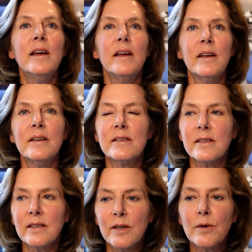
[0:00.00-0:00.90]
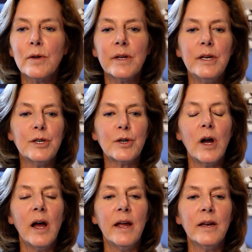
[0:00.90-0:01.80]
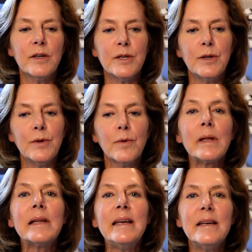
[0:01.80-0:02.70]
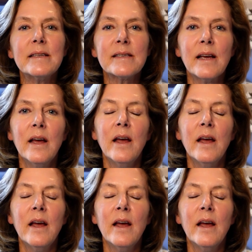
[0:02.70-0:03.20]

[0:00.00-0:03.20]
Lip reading: it is literally trying to release.